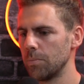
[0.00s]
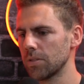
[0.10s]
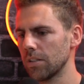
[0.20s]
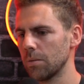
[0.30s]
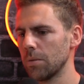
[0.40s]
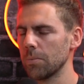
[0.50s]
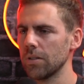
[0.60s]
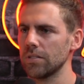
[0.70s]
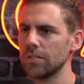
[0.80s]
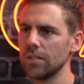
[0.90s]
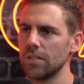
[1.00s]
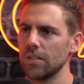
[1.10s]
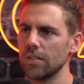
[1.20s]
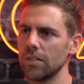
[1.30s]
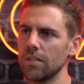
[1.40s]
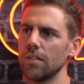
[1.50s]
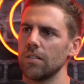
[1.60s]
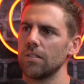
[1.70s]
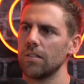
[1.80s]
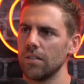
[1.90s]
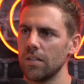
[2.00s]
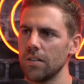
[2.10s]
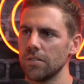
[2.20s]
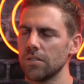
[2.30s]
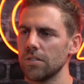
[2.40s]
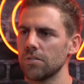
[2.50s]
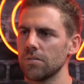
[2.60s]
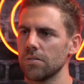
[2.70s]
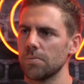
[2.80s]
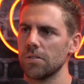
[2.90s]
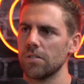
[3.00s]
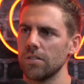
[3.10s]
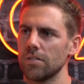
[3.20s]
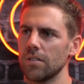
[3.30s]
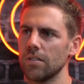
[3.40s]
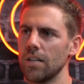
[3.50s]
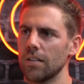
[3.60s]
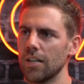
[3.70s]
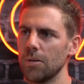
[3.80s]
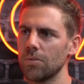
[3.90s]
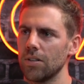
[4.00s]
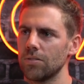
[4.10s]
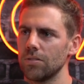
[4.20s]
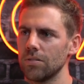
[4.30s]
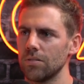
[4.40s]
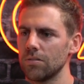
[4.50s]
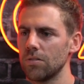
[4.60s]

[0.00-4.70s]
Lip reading: told him I'm going to see the neurosurgeon or the specialist in Cape Town to